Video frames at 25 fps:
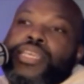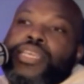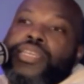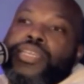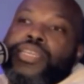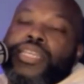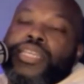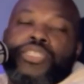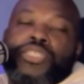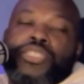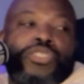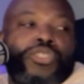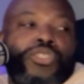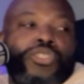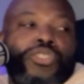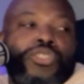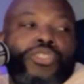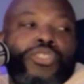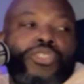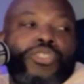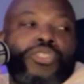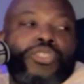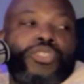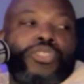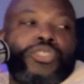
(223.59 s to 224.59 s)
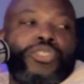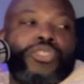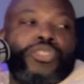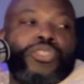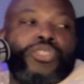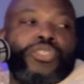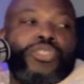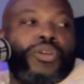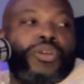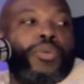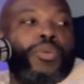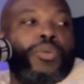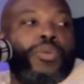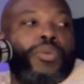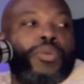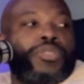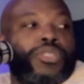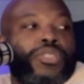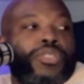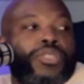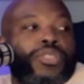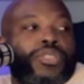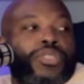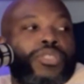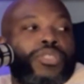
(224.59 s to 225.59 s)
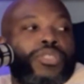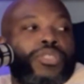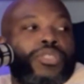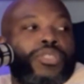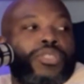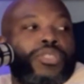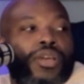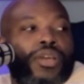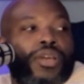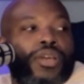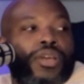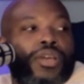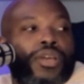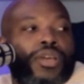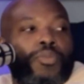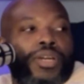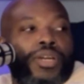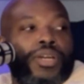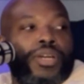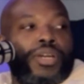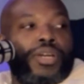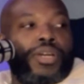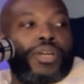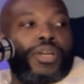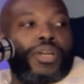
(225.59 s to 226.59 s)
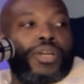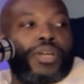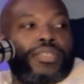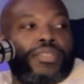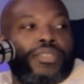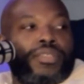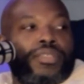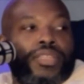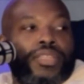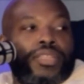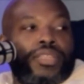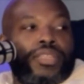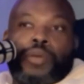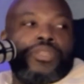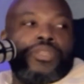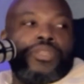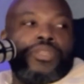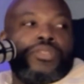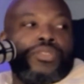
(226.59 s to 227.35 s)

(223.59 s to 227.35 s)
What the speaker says: because you know he was in a coma a couple years ago,